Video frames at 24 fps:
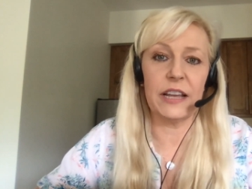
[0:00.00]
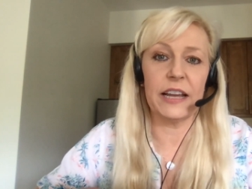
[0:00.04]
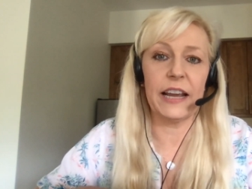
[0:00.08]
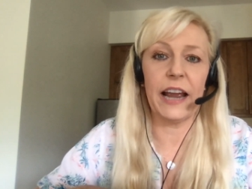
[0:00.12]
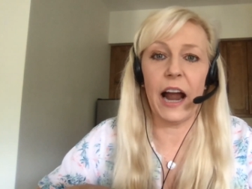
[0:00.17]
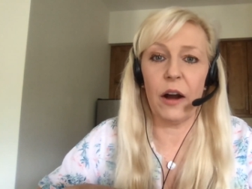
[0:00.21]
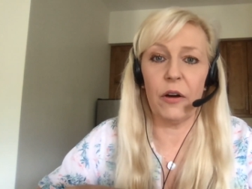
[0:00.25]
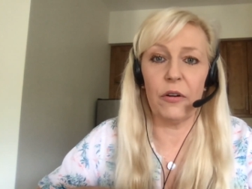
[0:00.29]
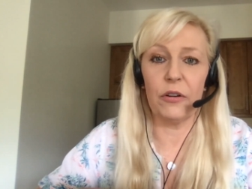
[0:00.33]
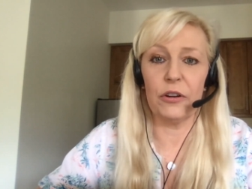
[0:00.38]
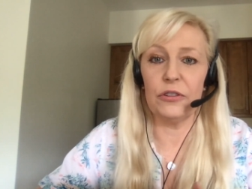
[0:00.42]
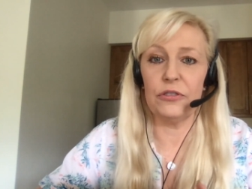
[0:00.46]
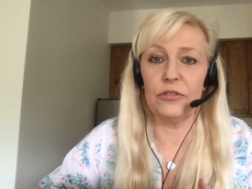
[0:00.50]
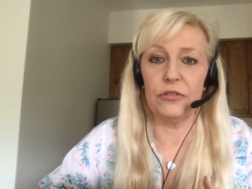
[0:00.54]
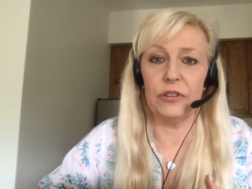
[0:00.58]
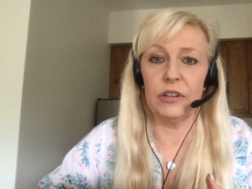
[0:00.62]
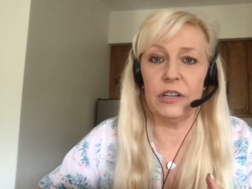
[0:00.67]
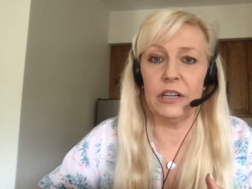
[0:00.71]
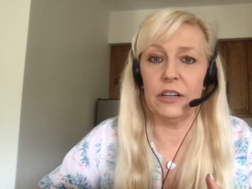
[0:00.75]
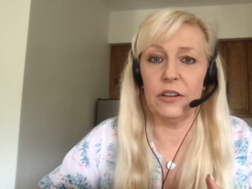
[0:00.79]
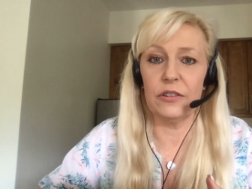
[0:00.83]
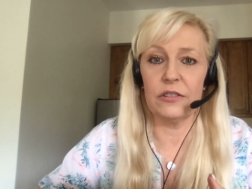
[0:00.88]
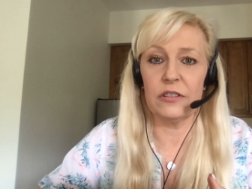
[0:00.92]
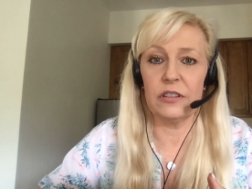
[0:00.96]
It's like, how are you
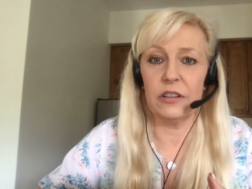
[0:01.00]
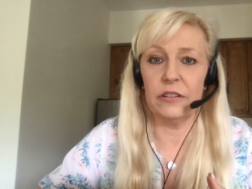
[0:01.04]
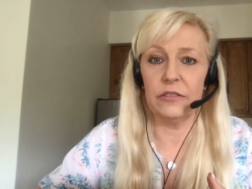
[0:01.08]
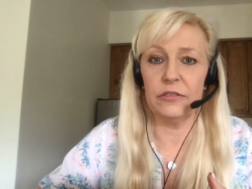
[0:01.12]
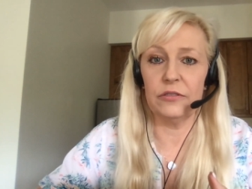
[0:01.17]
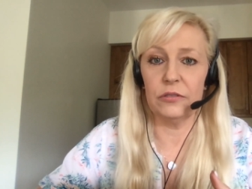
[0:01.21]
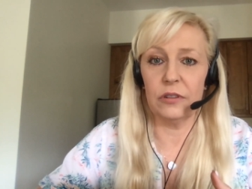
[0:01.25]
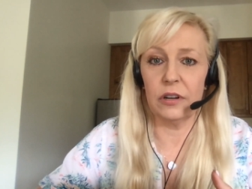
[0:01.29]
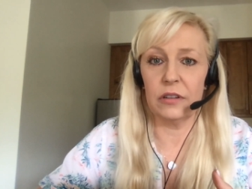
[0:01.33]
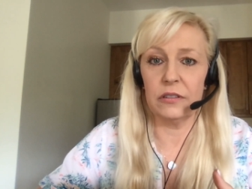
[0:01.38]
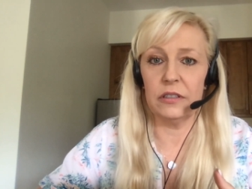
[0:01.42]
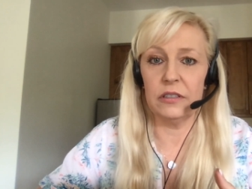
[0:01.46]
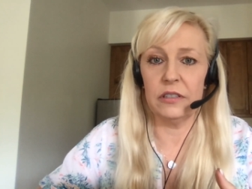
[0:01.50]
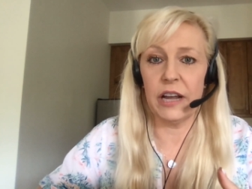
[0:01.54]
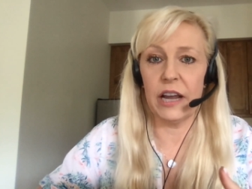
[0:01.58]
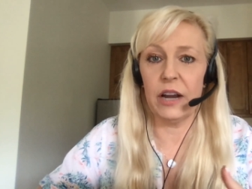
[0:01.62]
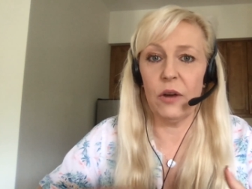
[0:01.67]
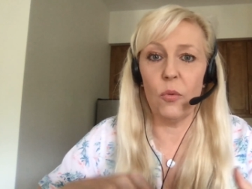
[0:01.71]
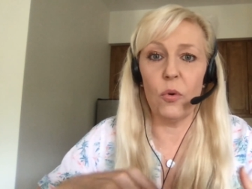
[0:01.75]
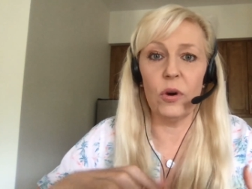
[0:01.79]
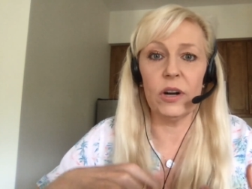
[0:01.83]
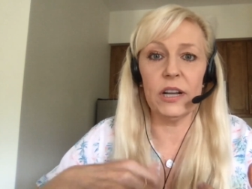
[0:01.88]
treating yourself throughout the day?